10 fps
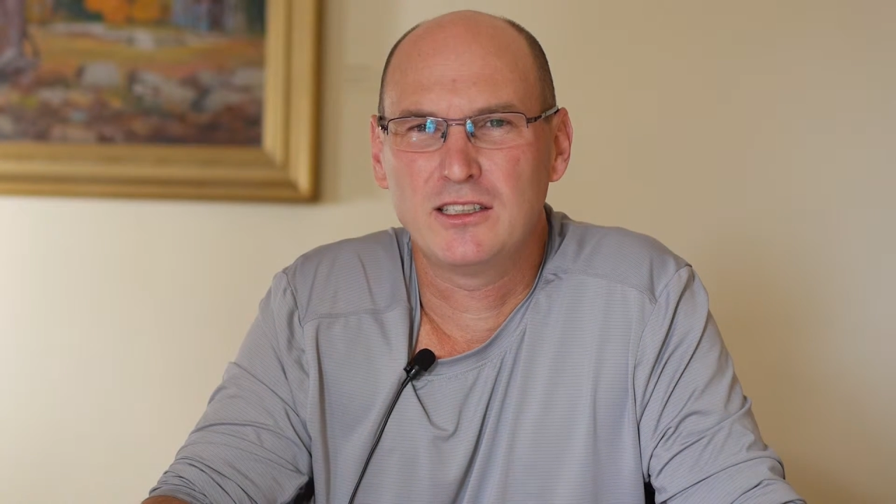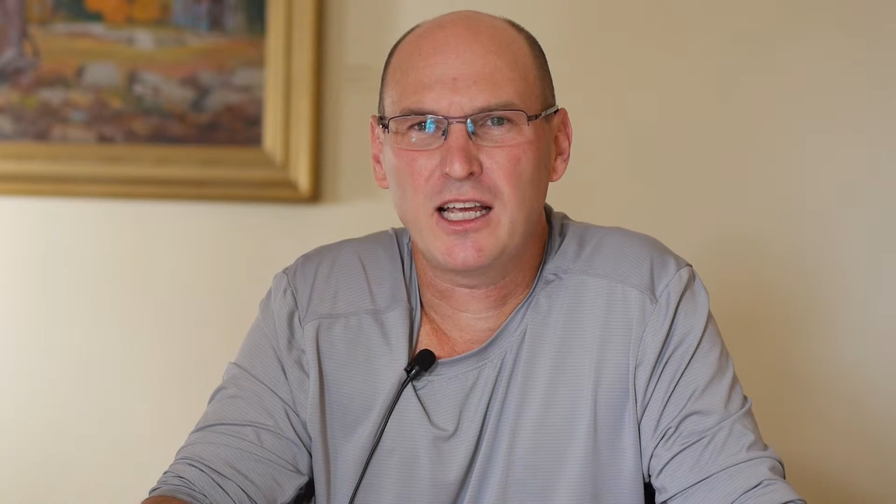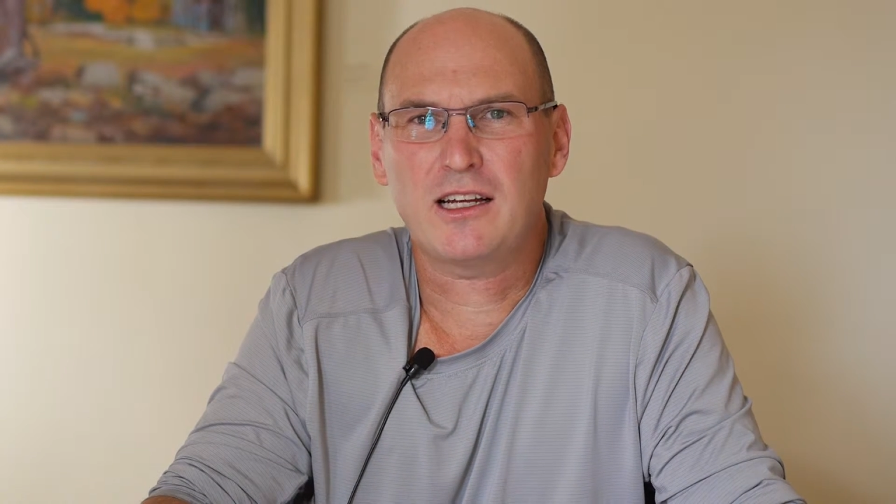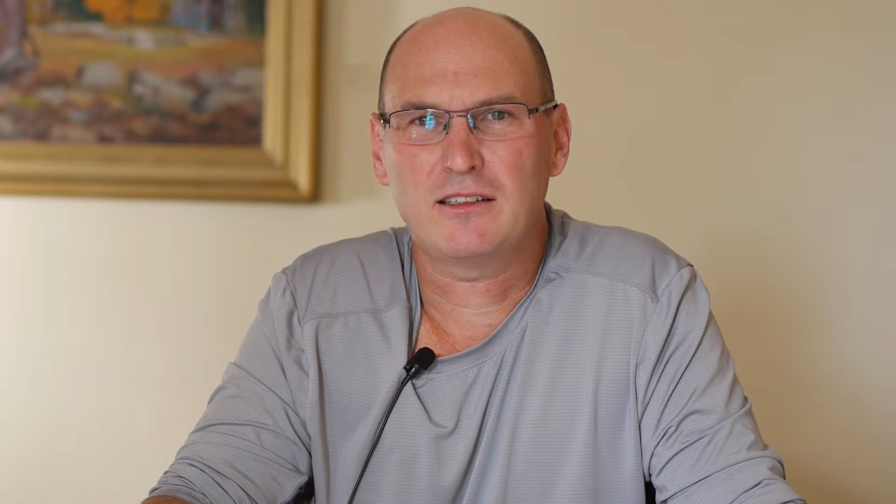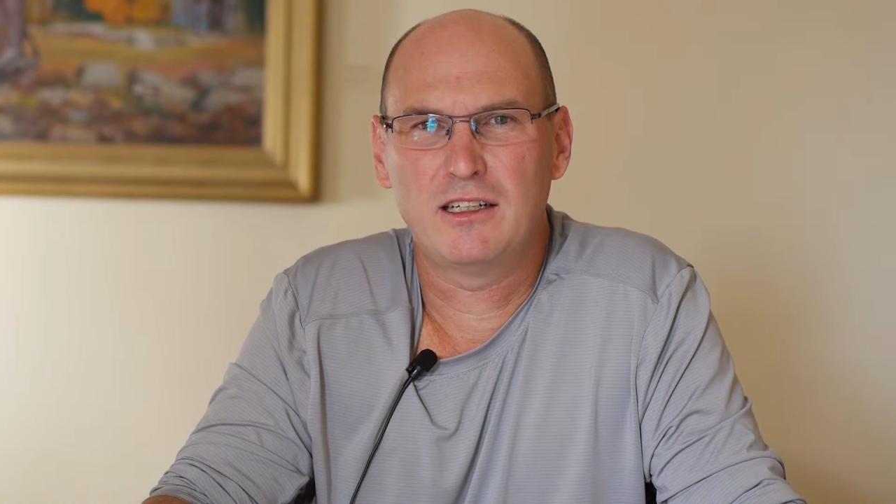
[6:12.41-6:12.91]

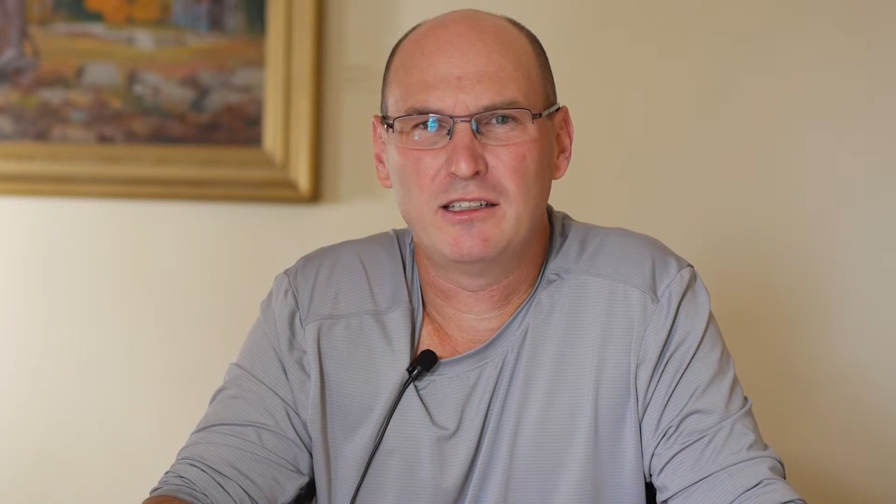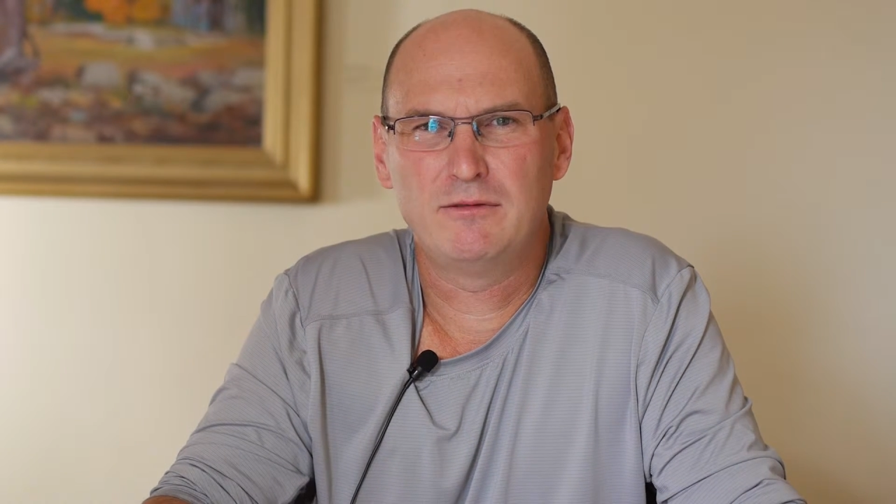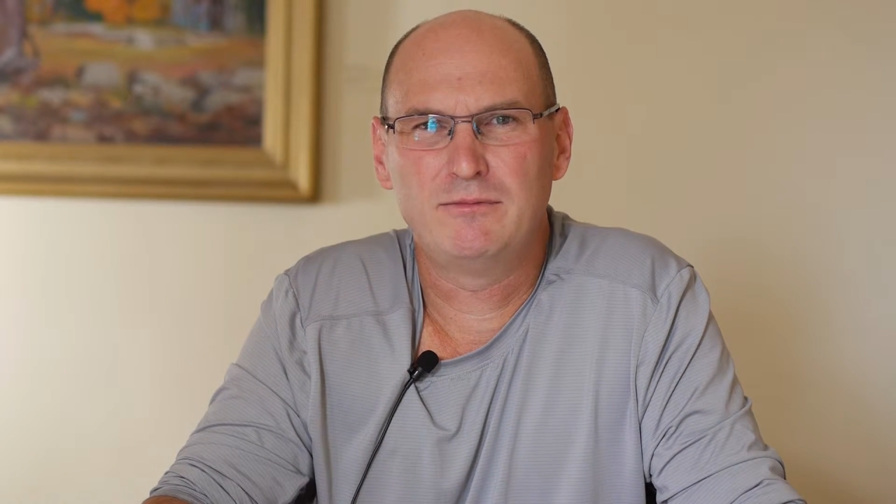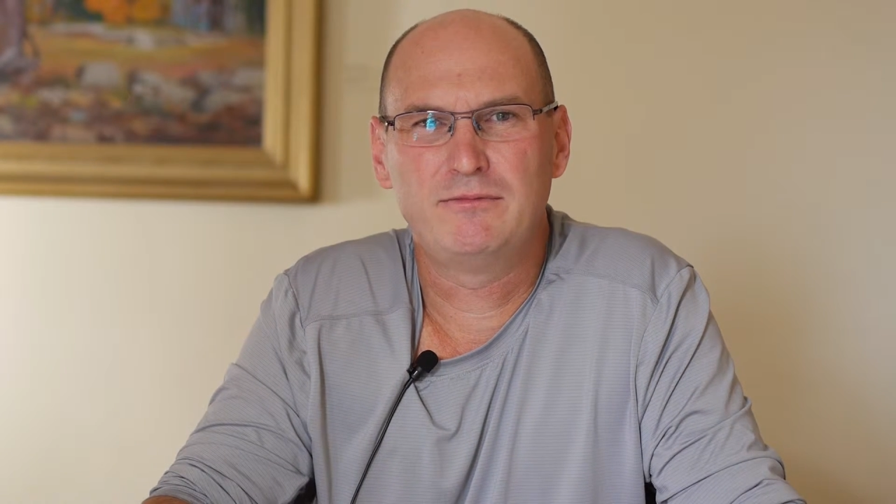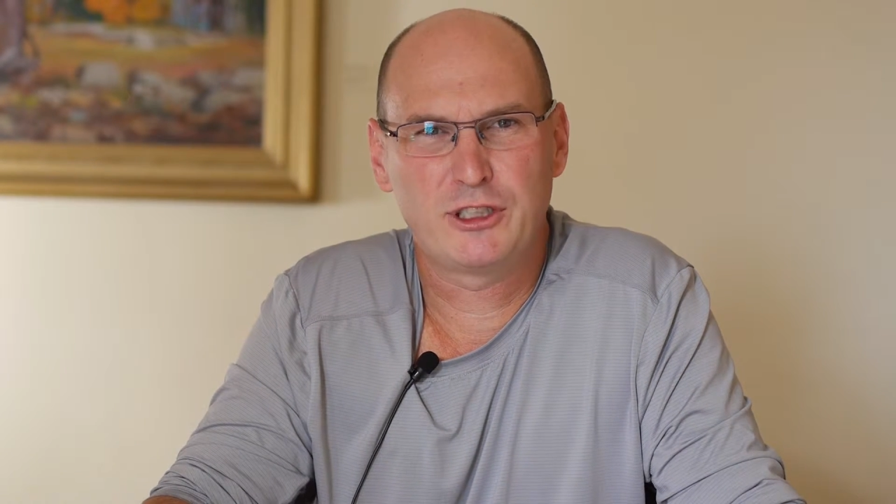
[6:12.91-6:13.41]

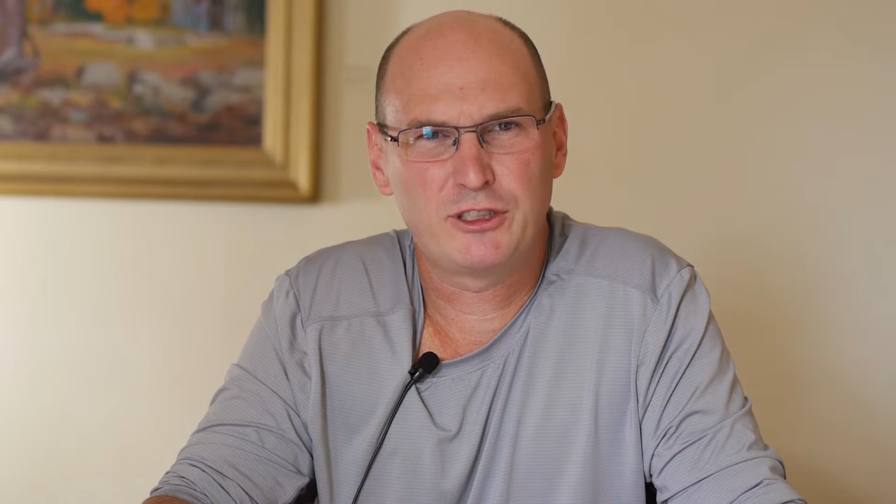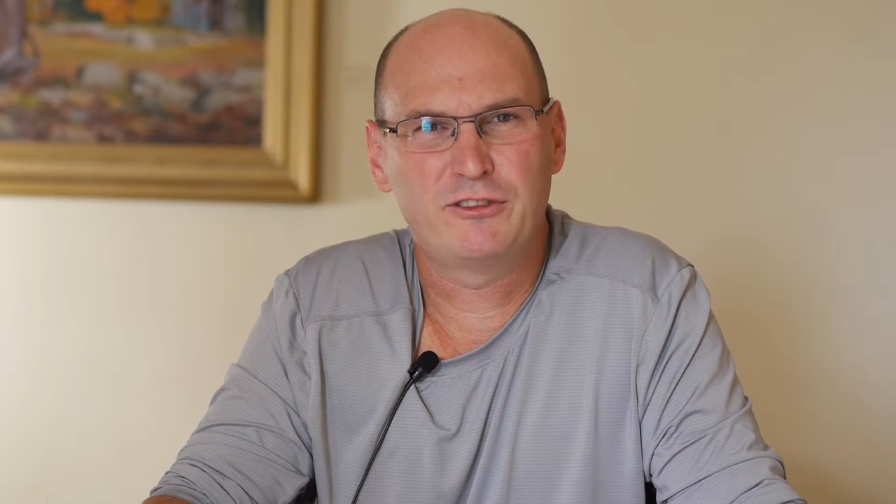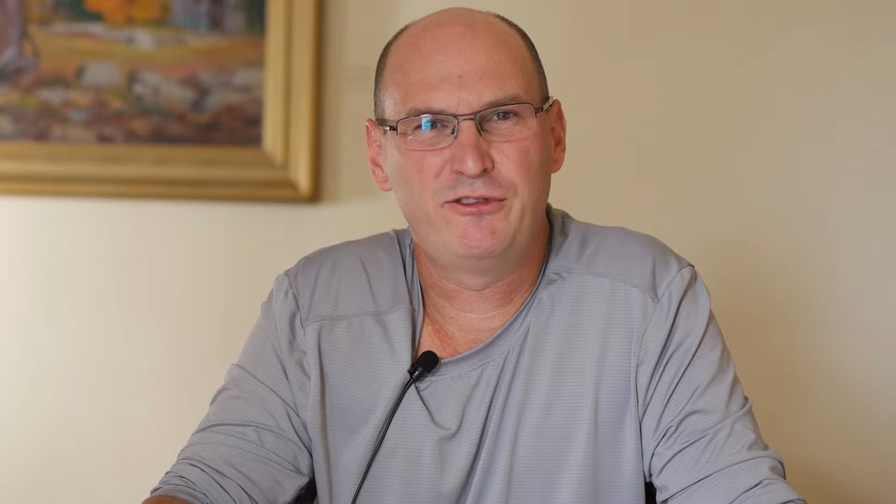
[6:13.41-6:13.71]
Yeah, Mr.